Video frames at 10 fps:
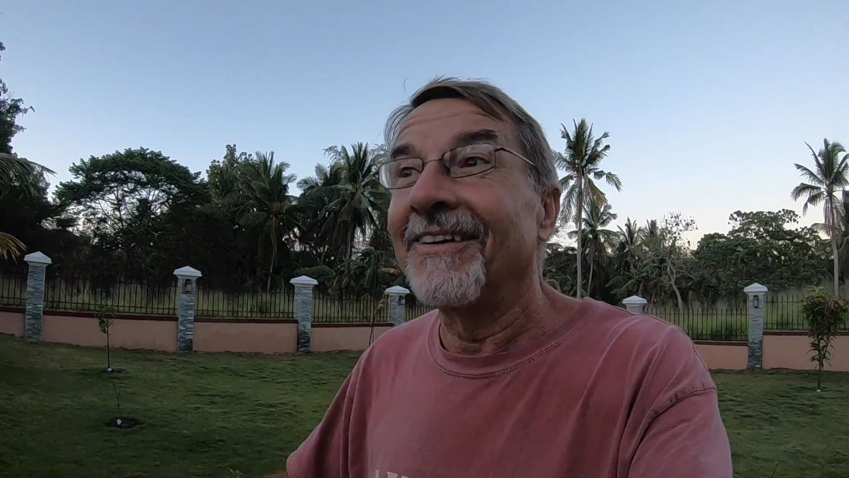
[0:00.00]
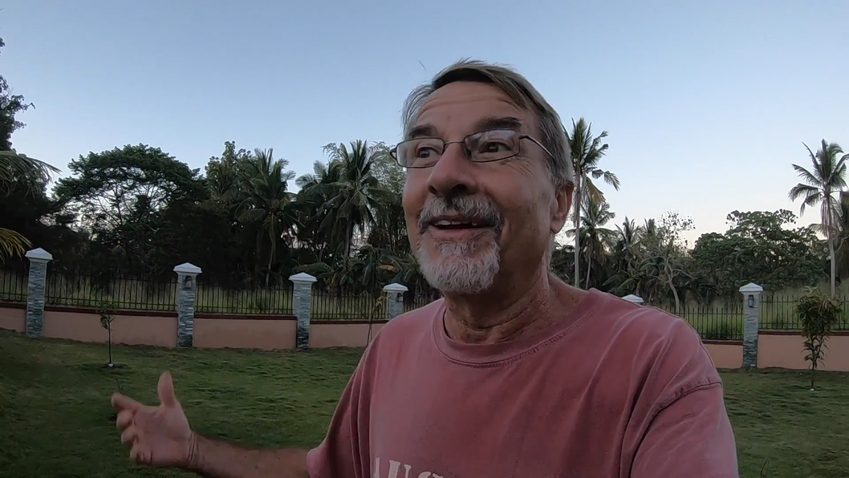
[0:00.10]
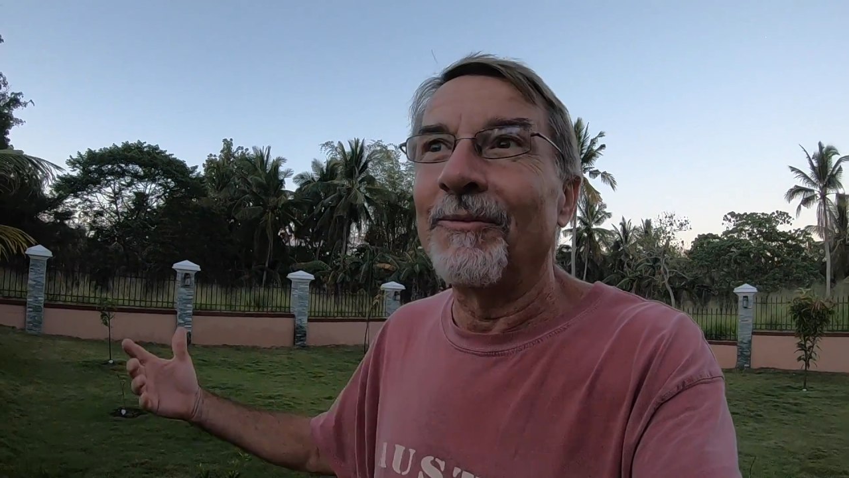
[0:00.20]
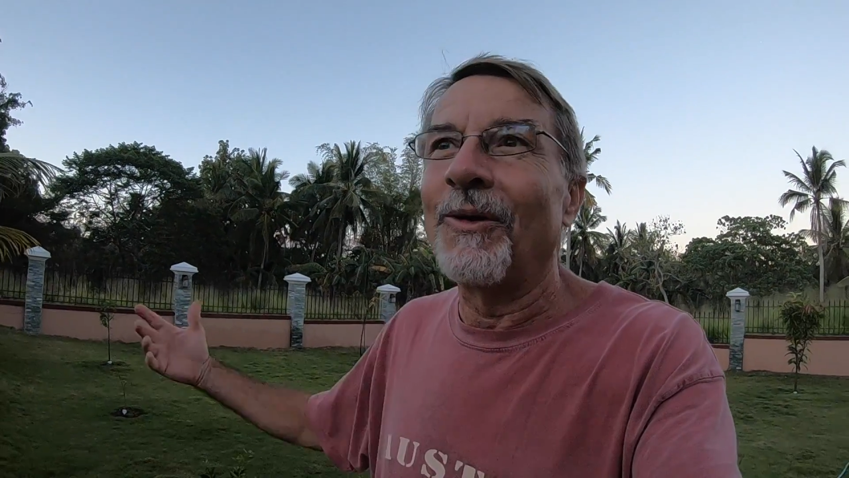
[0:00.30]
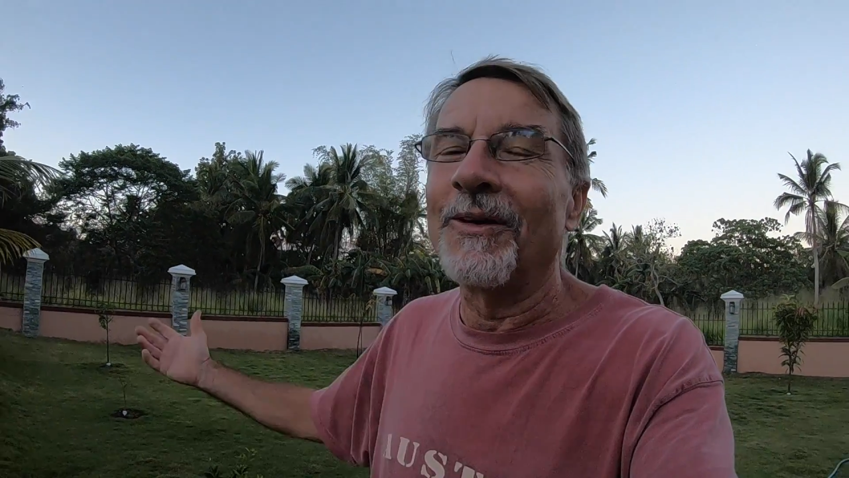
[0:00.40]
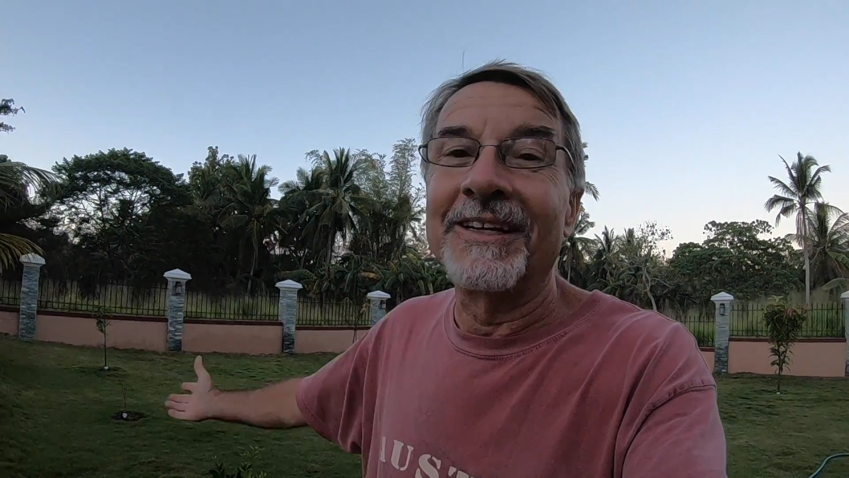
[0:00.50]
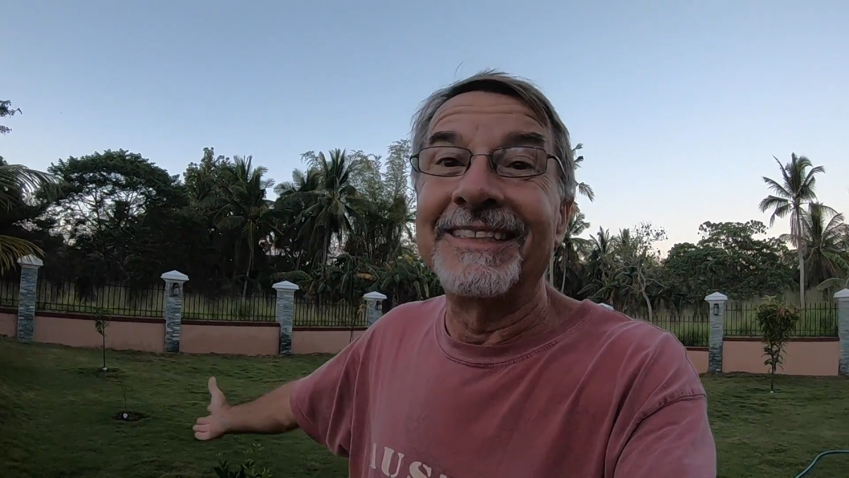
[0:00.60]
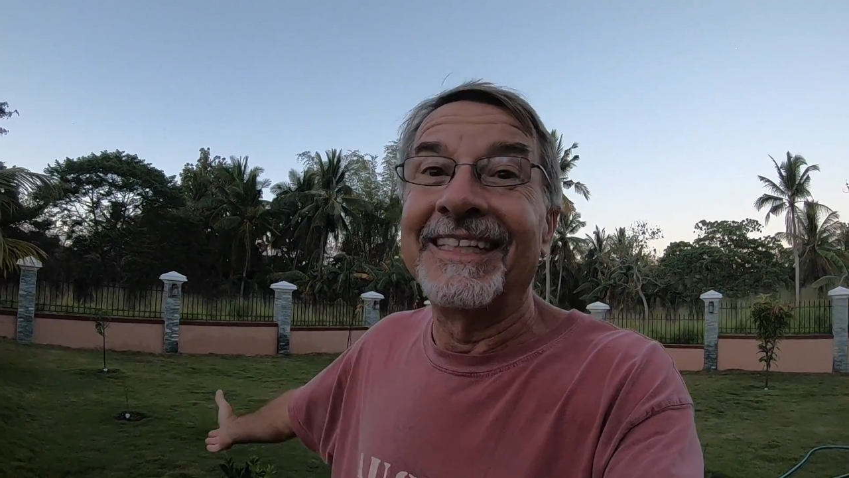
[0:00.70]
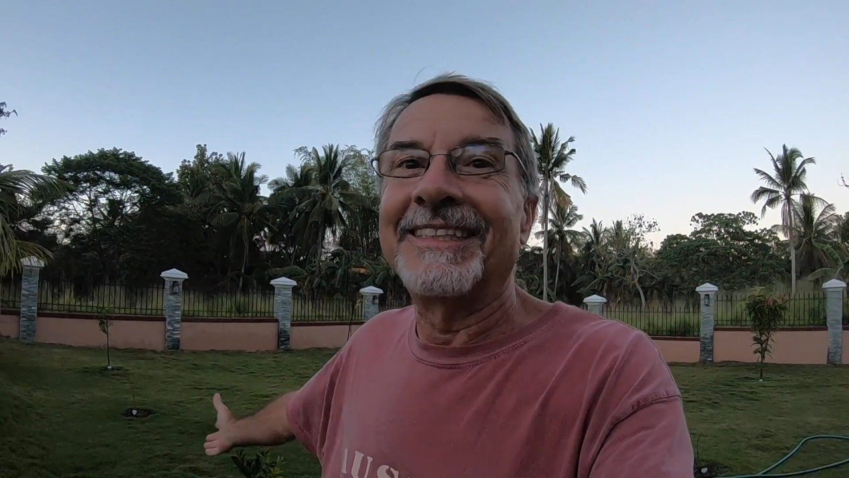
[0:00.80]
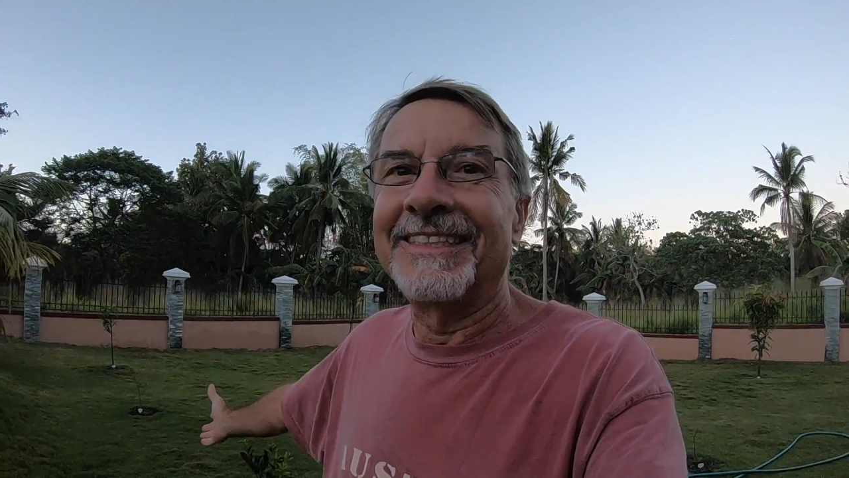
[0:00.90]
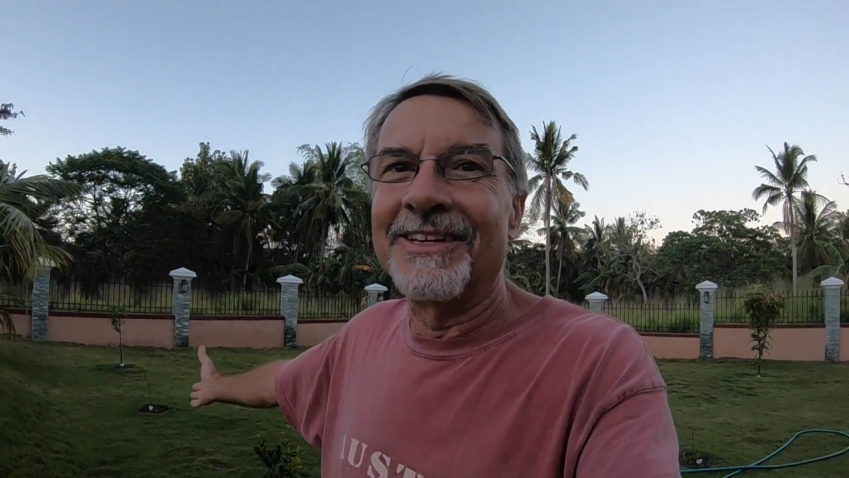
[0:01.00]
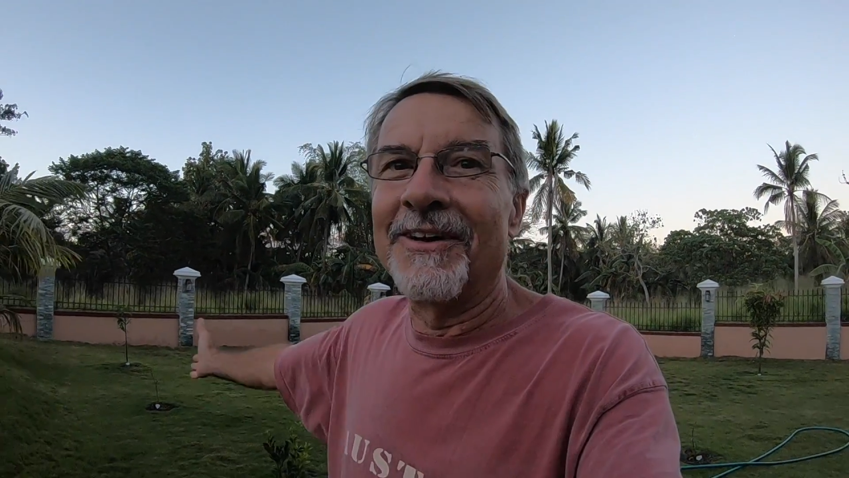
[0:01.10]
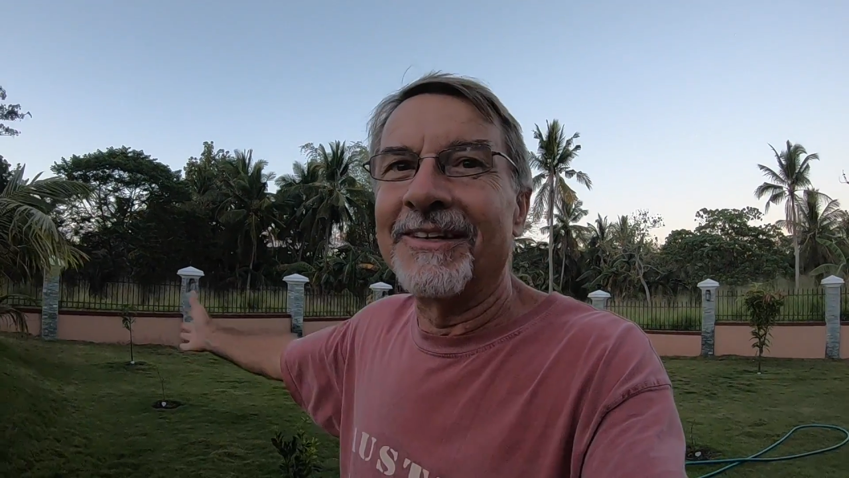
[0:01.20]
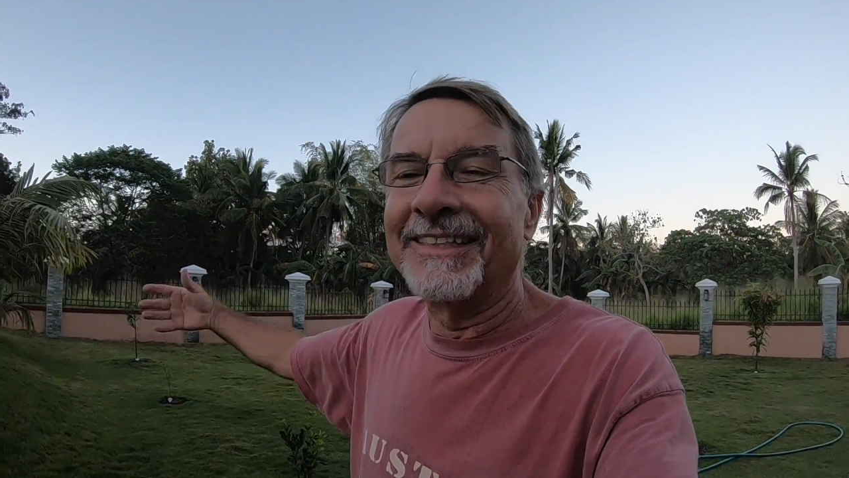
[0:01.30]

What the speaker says: Well, I'm watering because that's the zone.